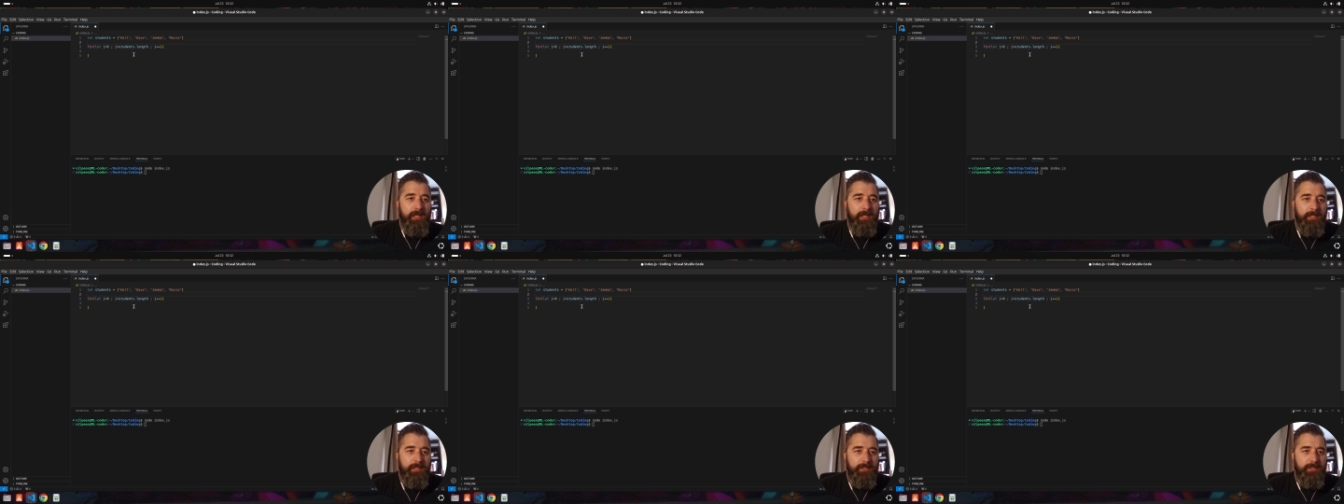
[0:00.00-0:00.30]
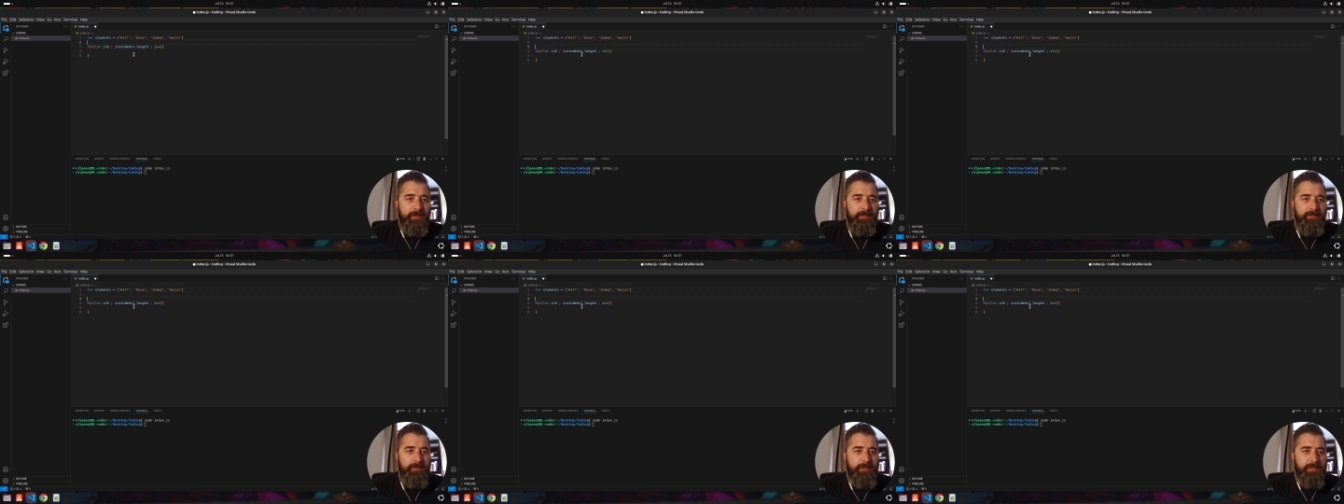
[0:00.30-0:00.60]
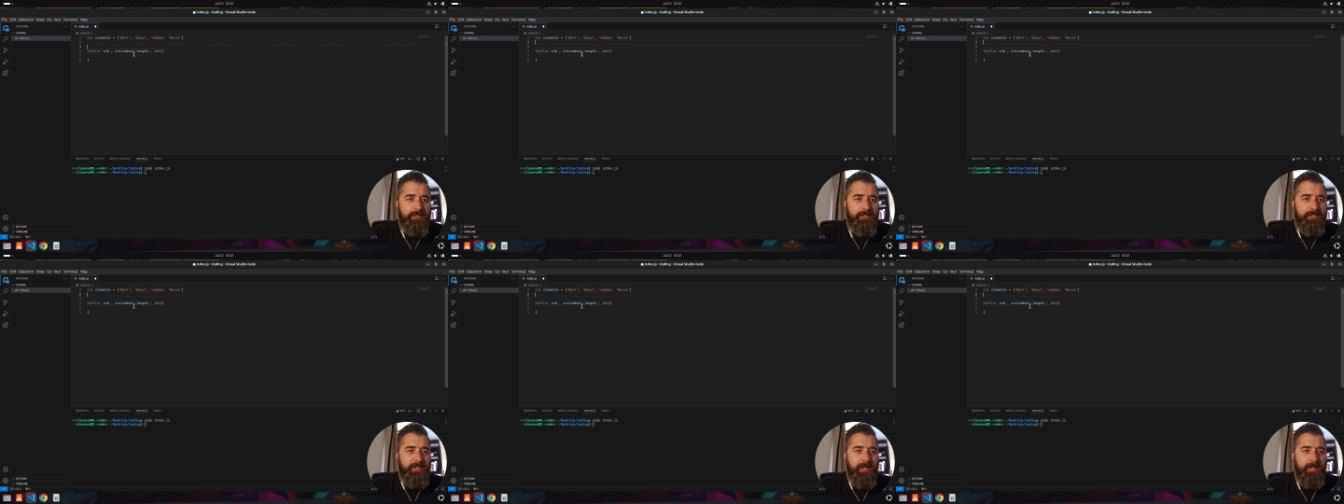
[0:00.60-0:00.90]
So for a
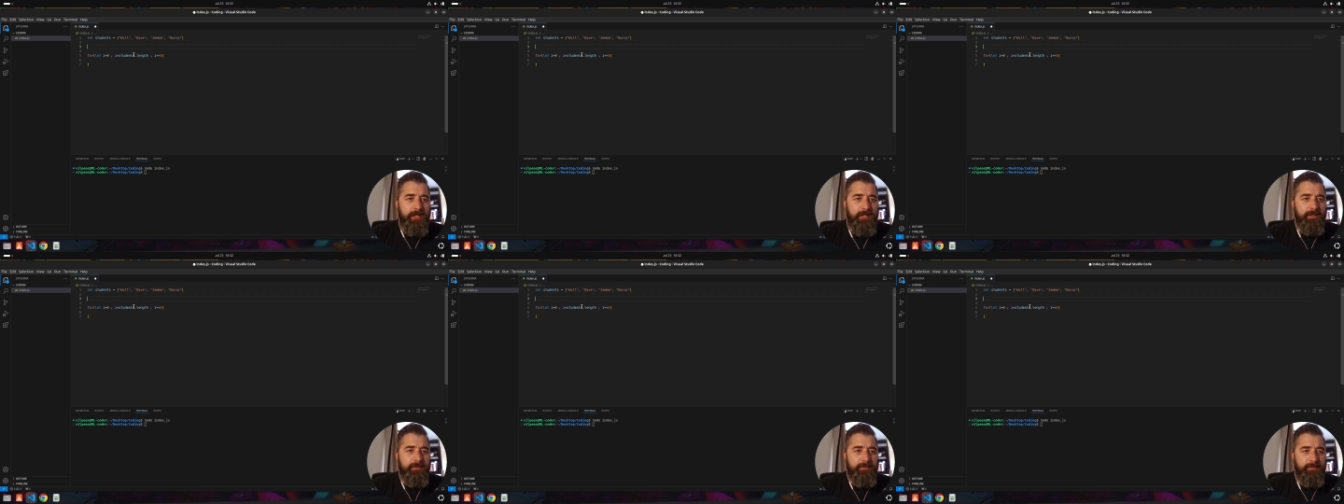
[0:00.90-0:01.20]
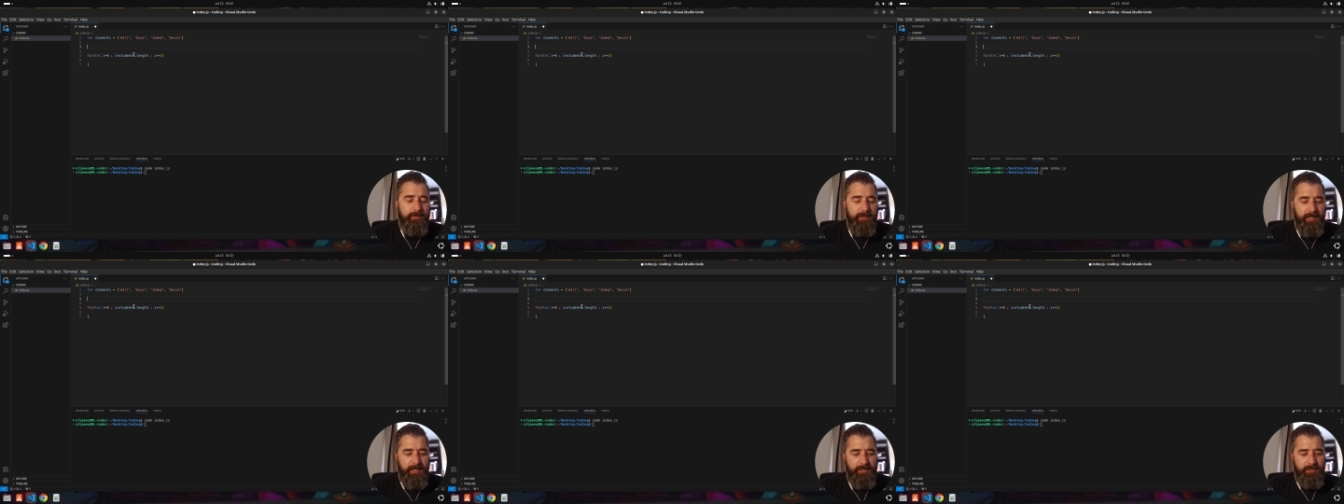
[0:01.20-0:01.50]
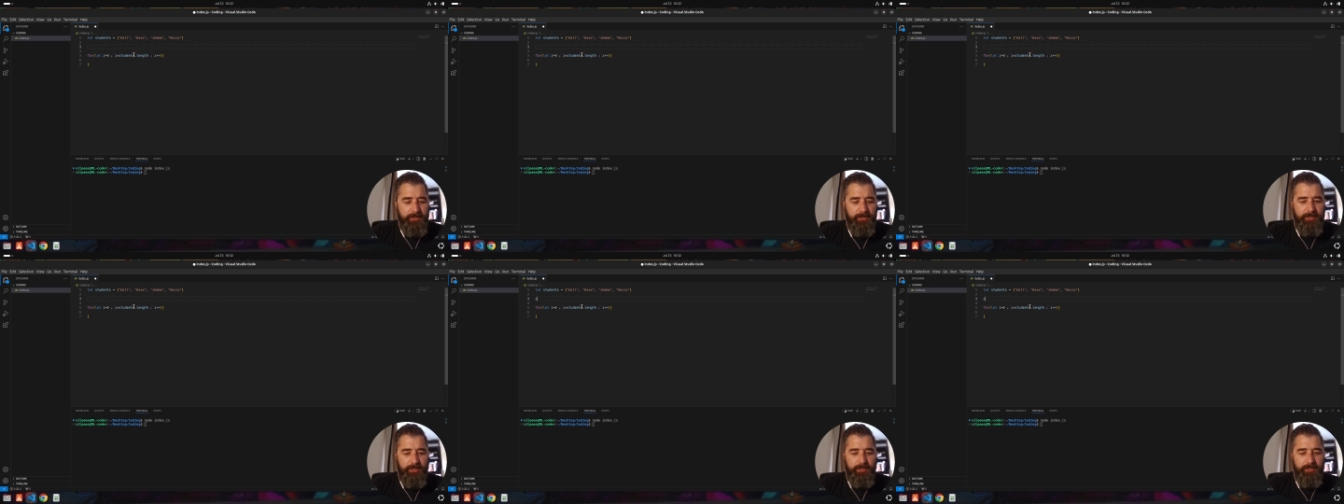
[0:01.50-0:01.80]
start,
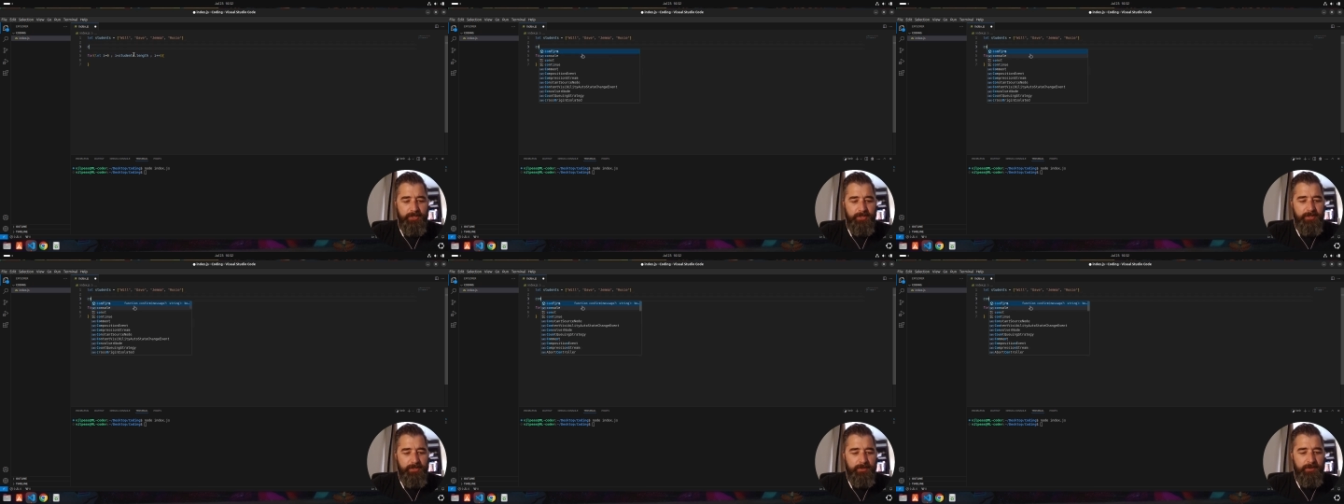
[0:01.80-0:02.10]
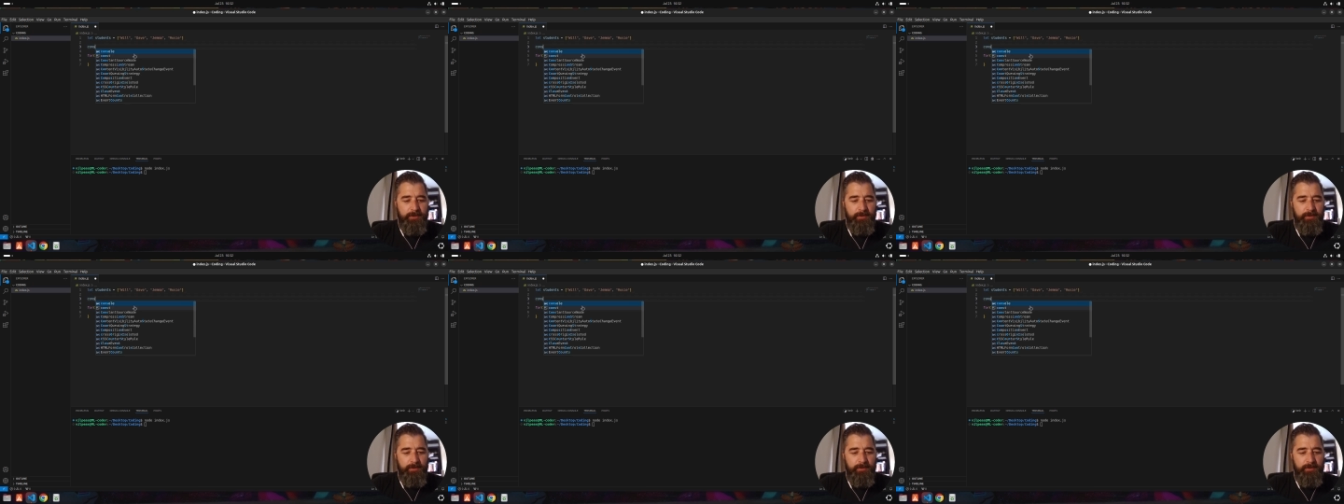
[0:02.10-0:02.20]
let's just